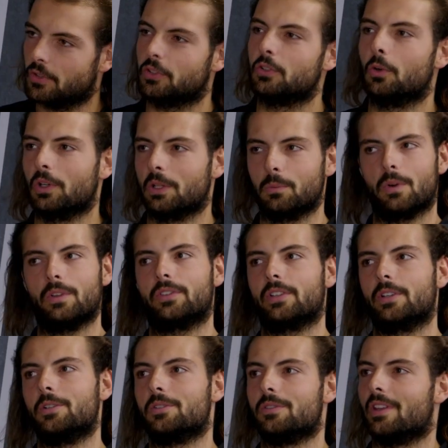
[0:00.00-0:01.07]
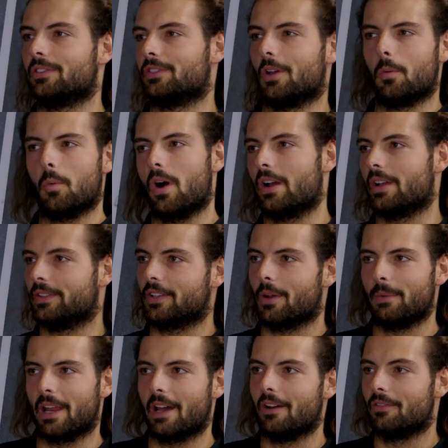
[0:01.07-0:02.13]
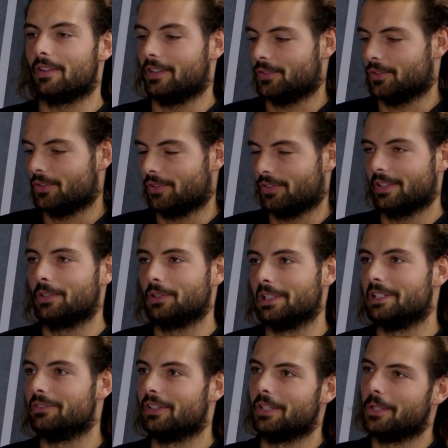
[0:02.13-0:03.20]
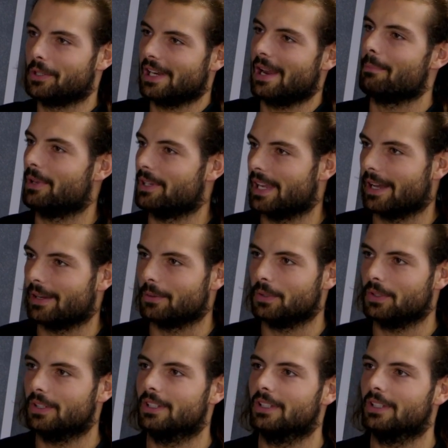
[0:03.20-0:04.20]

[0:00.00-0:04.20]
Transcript: just an all-in-one solution. There's no wires coming out of it. It's just no. a single lever. You clamp it down